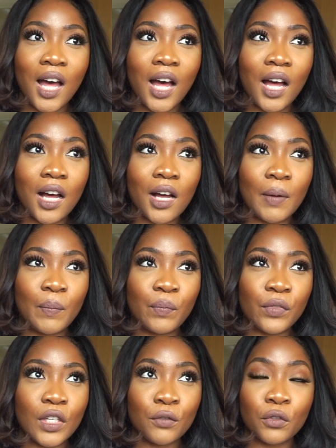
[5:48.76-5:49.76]

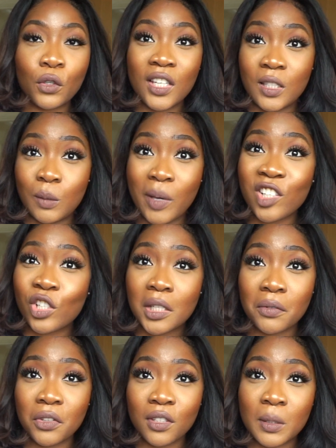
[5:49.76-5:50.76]
especially
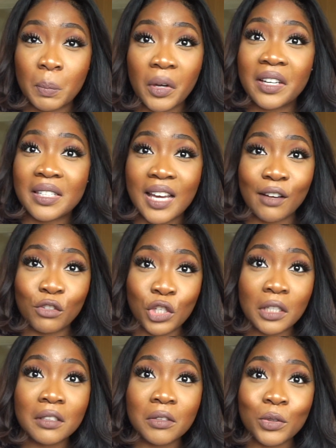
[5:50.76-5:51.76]
if you aspire to have
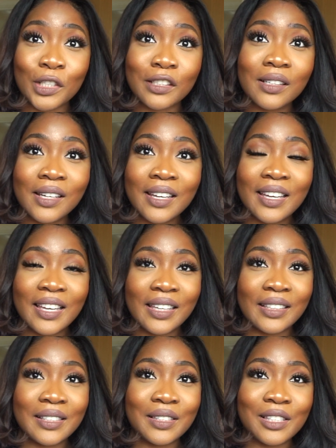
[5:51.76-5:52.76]
children,
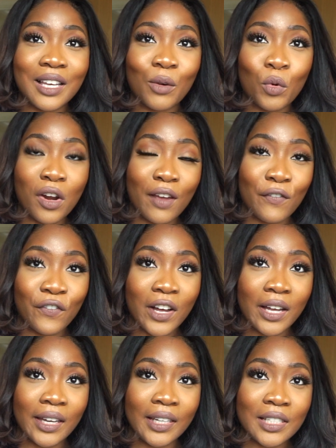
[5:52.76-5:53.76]
is, would I
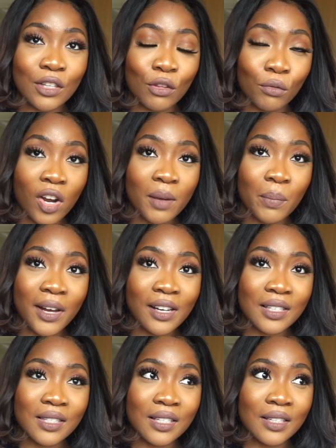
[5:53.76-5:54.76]
find the right
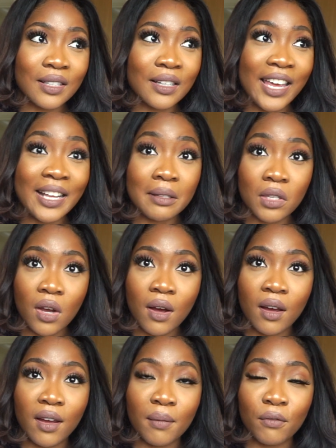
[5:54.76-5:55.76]
person in
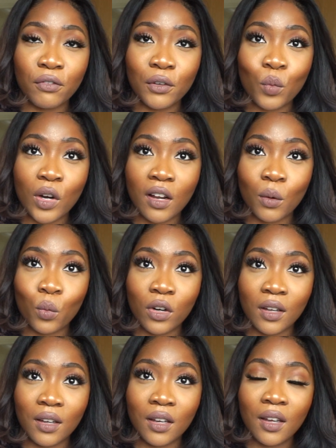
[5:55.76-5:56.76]
time for when I want
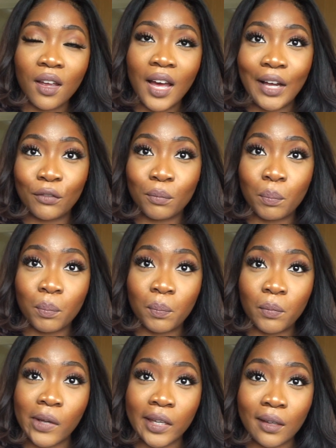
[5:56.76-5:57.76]
to
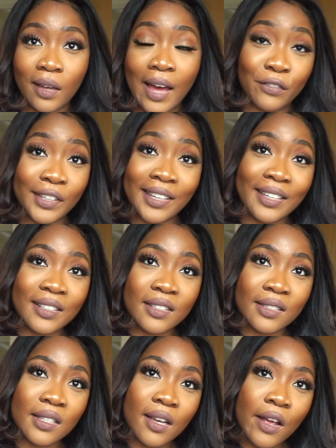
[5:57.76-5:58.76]
have
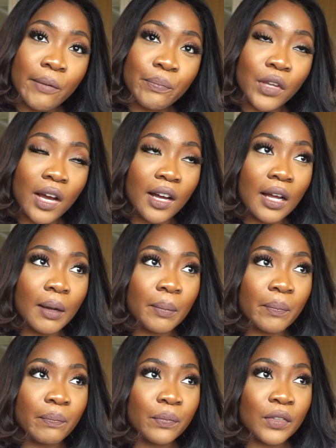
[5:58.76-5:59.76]
kids?
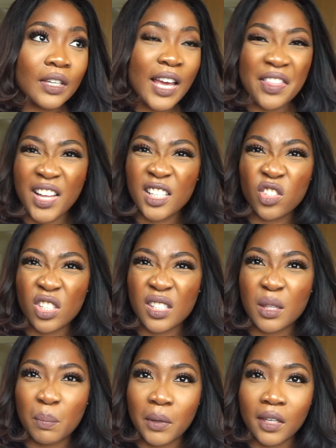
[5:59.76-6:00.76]
And that's just
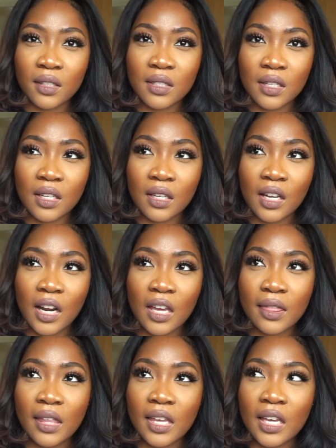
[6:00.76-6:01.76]
the biggest thing. And I
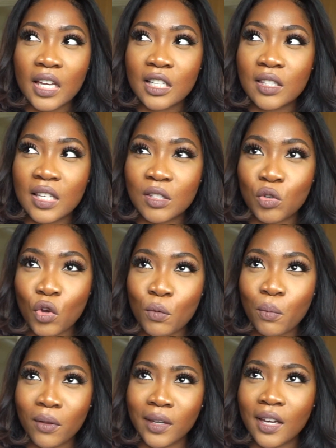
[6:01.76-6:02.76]
think there's no,
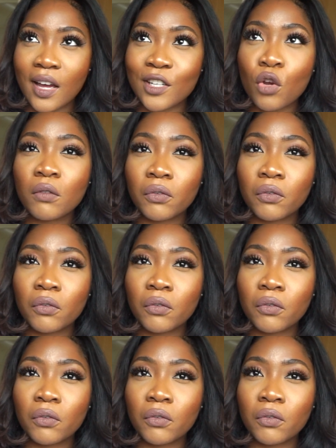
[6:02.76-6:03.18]
like, I don't